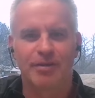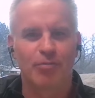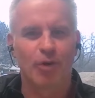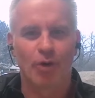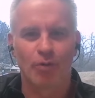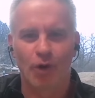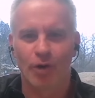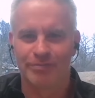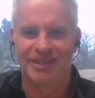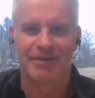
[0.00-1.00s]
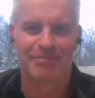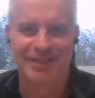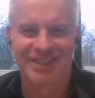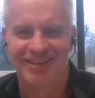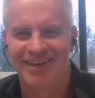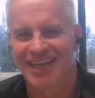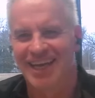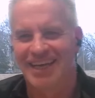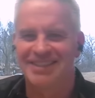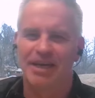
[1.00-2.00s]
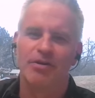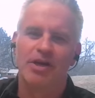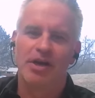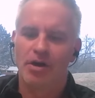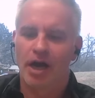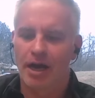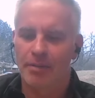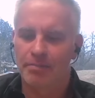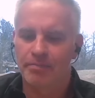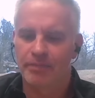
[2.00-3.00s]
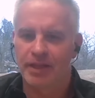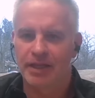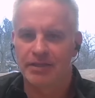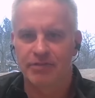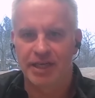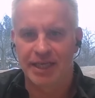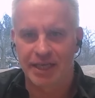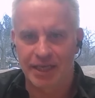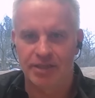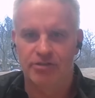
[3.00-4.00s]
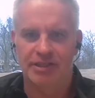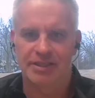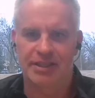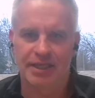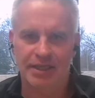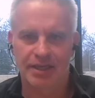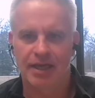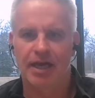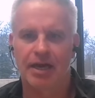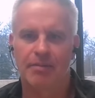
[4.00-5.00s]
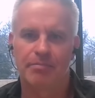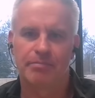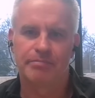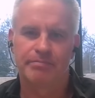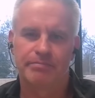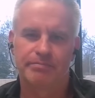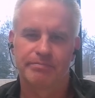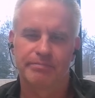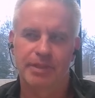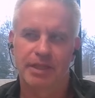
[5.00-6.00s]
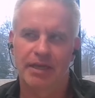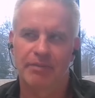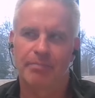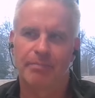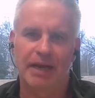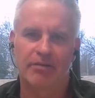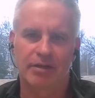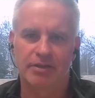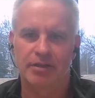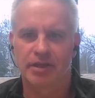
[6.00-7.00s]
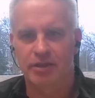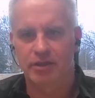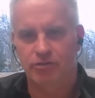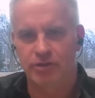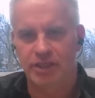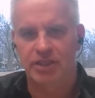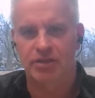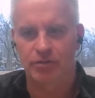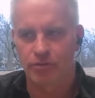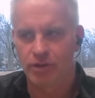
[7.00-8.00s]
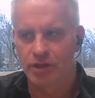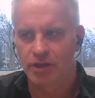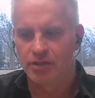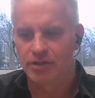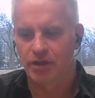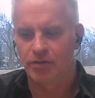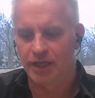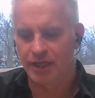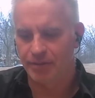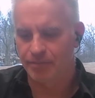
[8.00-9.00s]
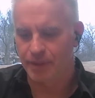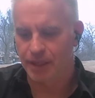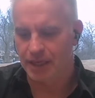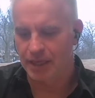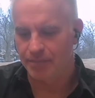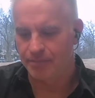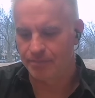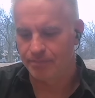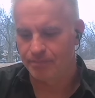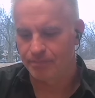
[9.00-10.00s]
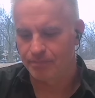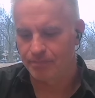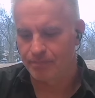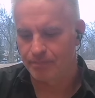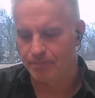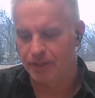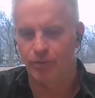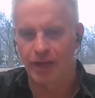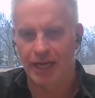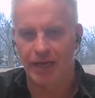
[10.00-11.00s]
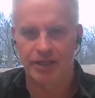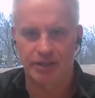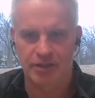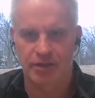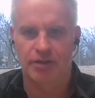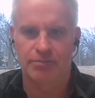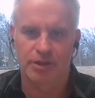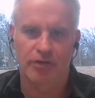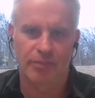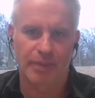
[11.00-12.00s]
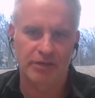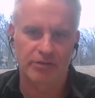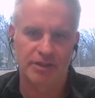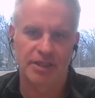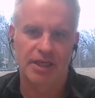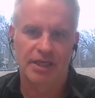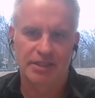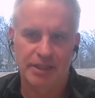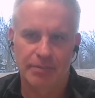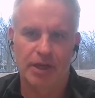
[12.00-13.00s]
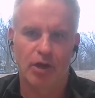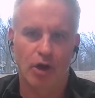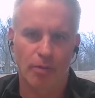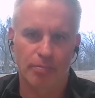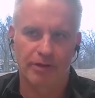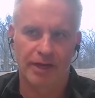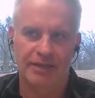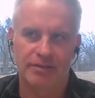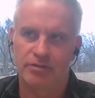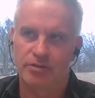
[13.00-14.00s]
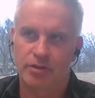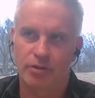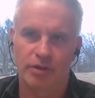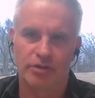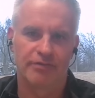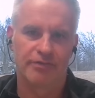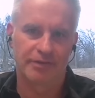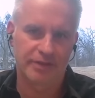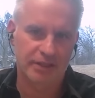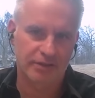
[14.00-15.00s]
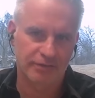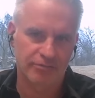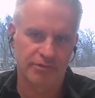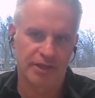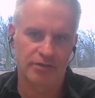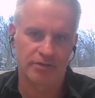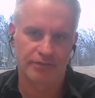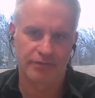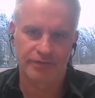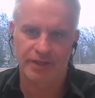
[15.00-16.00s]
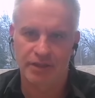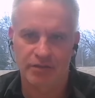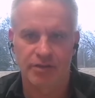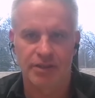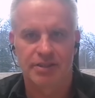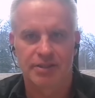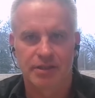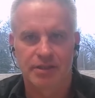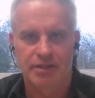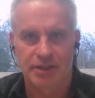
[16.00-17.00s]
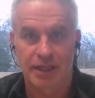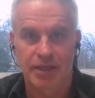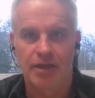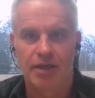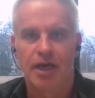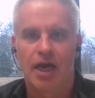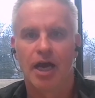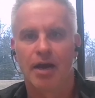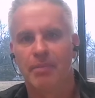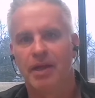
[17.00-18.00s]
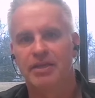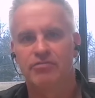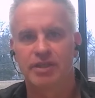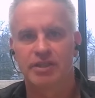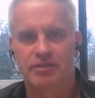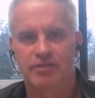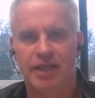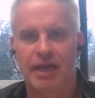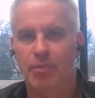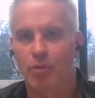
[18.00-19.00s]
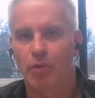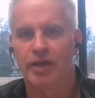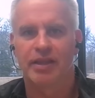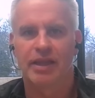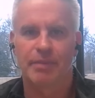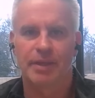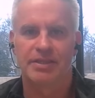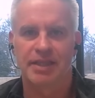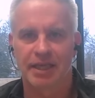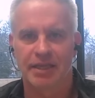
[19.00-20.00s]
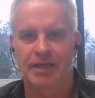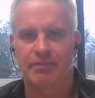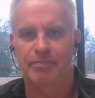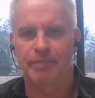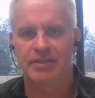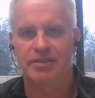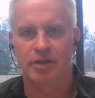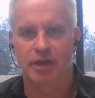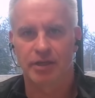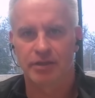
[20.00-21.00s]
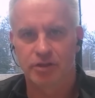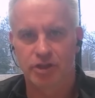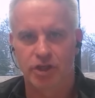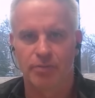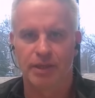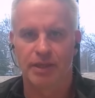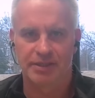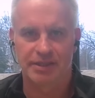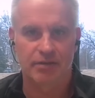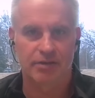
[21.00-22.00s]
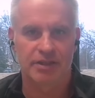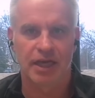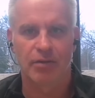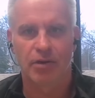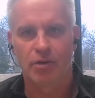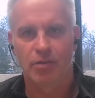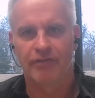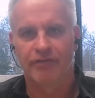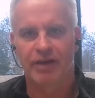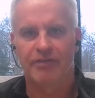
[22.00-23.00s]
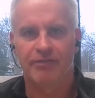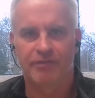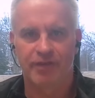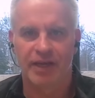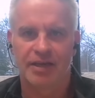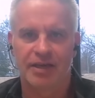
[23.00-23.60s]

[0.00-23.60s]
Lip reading: More warm temperature, I guess. So it's a really interesting kind of background. So the traditional sodium metal halide and sodium sulfur batteries typically operate 250 to 350 degrees C. And there's reasons for that, but one of them is they're based on a tubular cell design. They're very thick